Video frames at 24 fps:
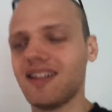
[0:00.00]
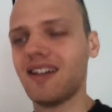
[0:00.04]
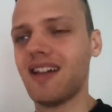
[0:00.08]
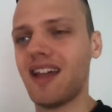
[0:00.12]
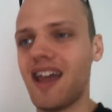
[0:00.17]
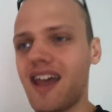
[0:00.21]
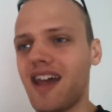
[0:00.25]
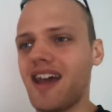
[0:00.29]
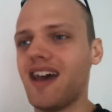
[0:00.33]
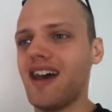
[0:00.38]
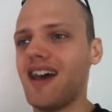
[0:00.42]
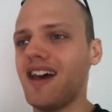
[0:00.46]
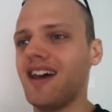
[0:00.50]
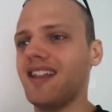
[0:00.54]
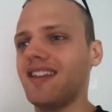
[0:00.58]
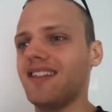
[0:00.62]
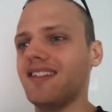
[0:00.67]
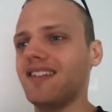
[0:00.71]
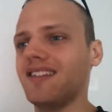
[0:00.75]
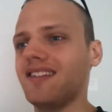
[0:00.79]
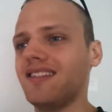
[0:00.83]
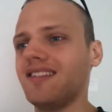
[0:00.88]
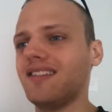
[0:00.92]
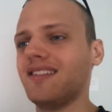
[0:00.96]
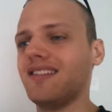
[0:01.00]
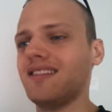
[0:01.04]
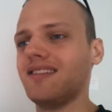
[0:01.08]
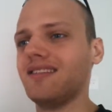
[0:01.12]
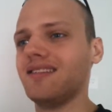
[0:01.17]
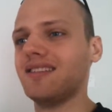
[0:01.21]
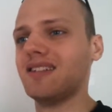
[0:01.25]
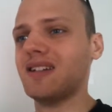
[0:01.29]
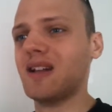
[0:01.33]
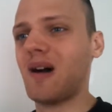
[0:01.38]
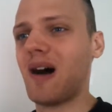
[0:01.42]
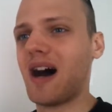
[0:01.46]
And,
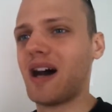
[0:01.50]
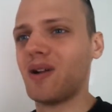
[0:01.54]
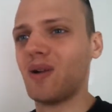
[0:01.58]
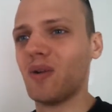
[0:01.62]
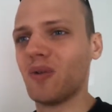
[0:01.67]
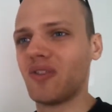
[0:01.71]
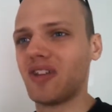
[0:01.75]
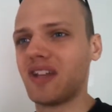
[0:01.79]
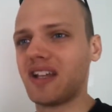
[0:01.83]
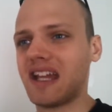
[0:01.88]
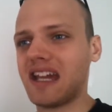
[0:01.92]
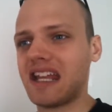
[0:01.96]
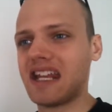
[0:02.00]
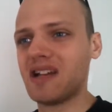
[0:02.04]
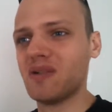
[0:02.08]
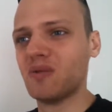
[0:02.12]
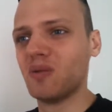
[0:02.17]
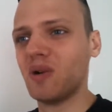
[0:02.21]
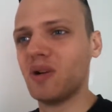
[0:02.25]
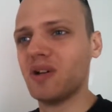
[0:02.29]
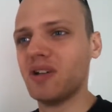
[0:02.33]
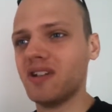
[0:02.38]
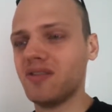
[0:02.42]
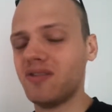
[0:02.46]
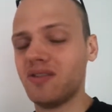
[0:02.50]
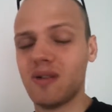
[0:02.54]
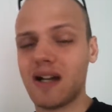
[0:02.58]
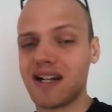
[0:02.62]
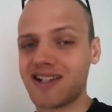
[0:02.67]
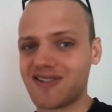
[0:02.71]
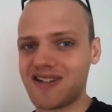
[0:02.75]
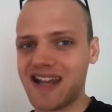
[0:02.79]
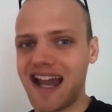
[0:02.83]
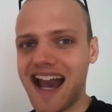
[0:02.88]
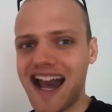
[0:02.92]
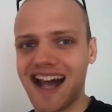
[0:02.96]
I don't think anyone, if you
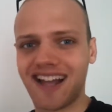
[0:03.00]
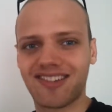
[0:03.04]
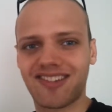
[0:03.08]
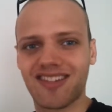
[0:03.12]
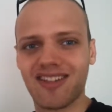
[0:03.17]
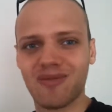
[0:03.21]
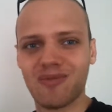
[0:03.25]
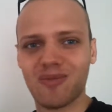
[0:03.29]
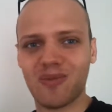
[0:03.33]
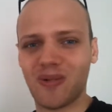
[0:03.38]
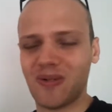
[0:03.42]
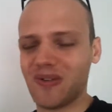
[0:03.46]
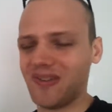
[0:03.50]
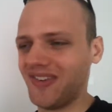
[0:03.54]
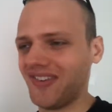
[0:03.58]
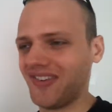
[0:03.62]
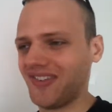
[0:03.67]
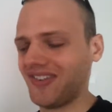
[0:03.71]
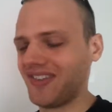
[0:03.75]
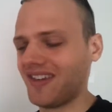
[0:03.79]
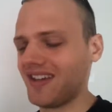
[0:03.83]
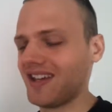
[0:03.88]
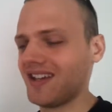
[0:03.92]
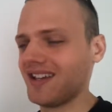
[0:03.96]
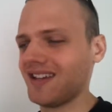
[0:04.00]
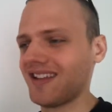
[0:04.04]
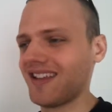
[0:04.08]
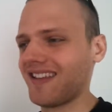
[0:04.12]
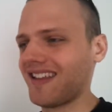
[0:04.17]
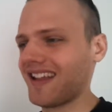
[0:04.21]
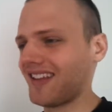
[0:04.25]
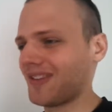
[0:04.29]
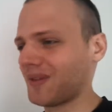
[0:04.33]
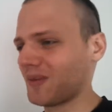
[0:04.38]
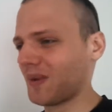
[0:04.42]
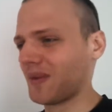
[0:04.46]
actually ask them, would say that
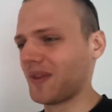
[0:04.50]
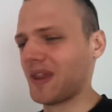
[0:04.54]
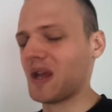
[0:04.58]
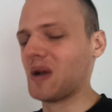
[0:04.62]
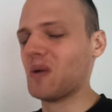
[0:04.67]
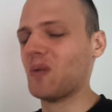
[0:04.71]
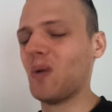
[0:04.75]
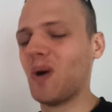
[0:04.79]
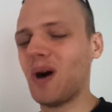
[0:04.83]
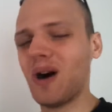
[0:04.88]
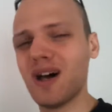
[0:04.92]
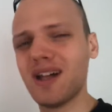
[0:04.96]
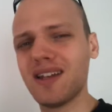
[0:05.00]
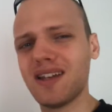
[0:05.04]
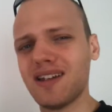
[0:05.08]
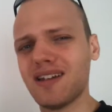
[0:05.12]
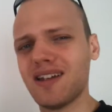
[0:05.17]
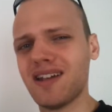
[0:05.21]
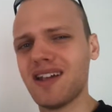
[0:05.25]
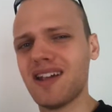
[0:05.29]
that's what they want.